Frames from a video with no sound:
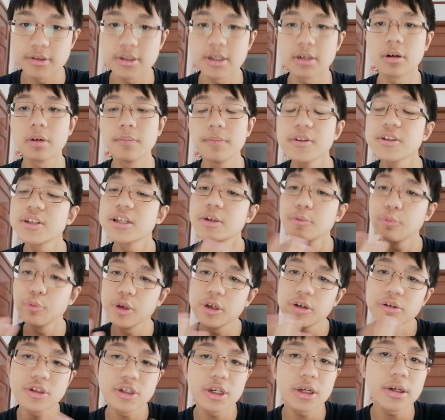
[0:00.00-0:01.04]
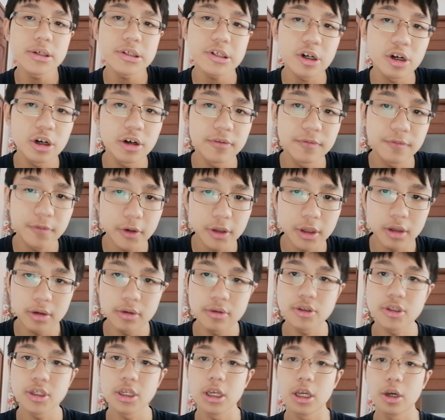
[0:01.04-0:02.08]
Now, obviously, wheelchairs are for
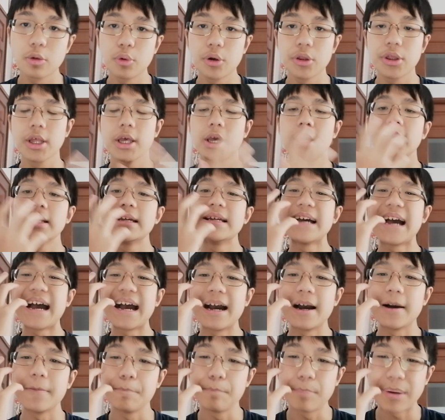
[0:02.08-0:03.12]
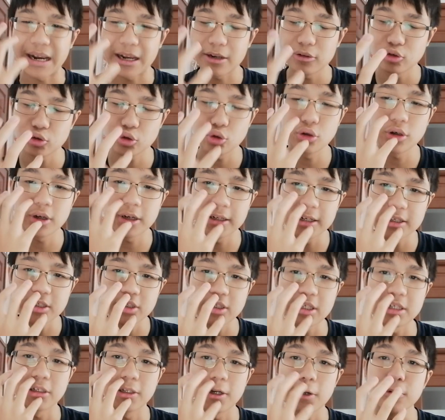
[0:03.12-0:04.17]
those with biological
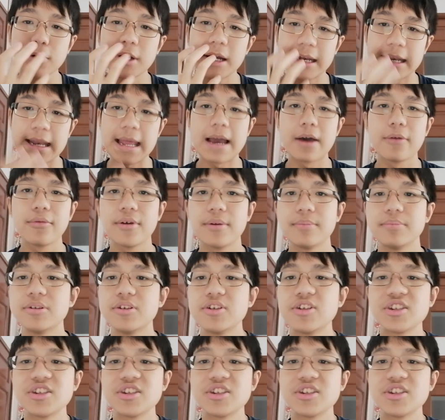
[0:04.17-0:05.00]
conditions that don't allow them to